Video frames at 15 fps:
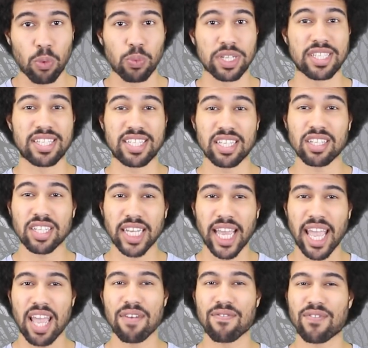we still
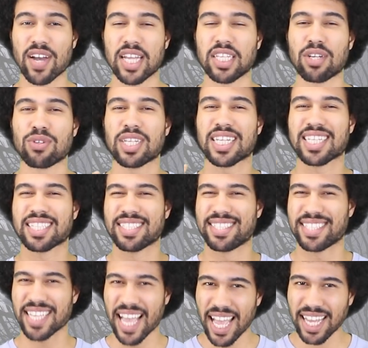can't find out
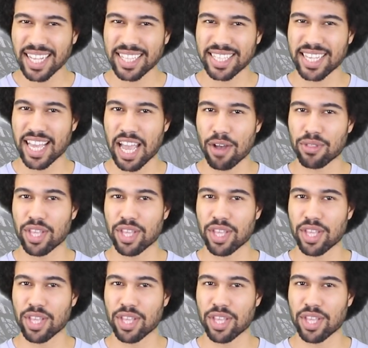exactly how